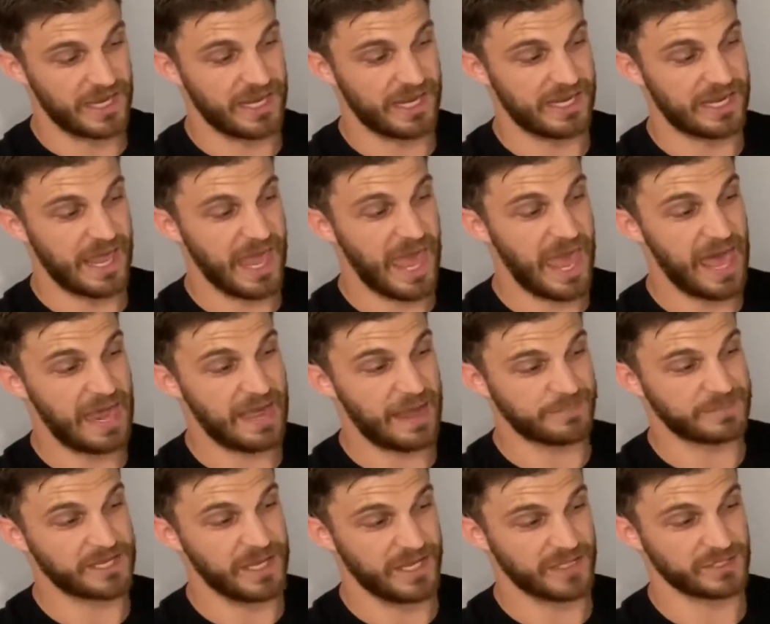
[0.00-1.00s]
an
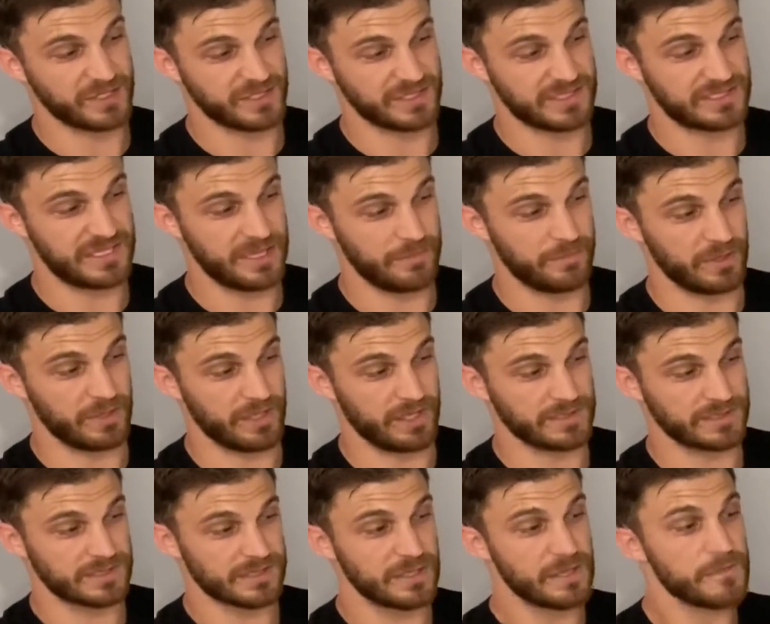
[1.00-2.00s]
adaptation
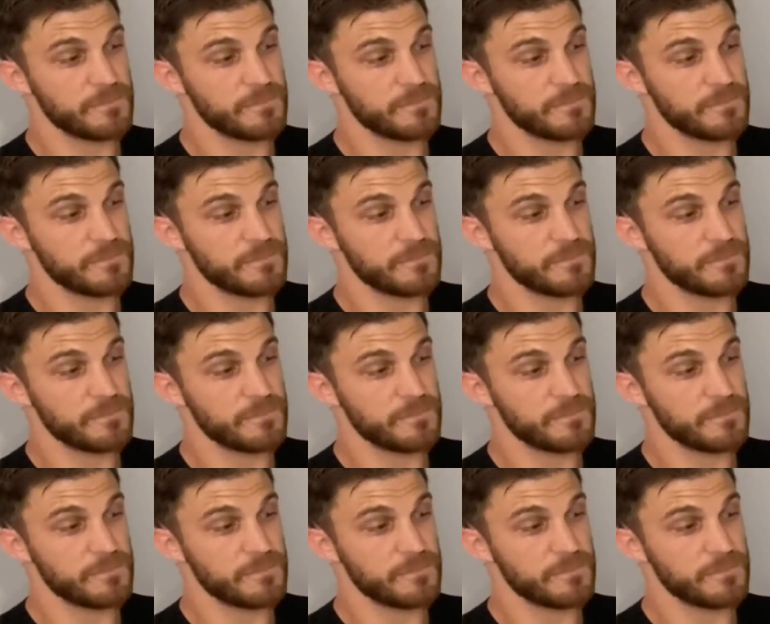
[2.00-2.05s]
stimulus